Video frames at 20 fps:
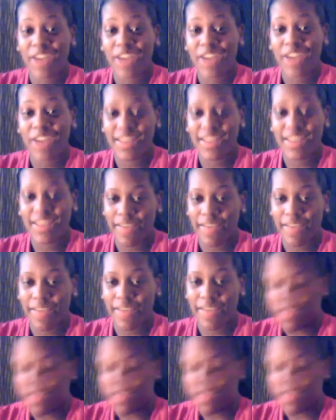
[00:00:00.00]
the 7th,
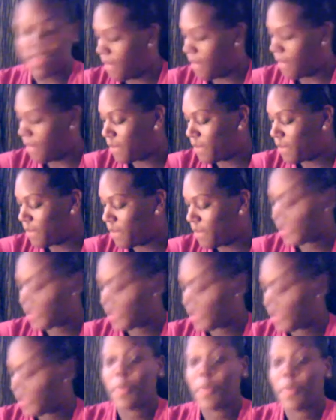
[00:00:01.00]

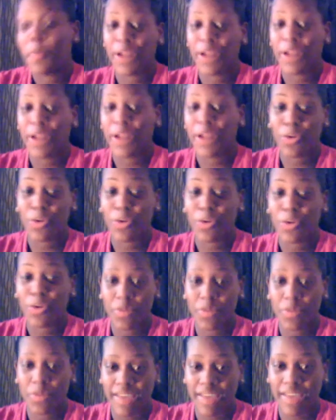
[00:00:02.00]
born in room
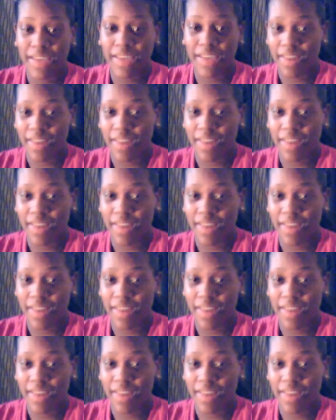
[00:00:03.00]
7.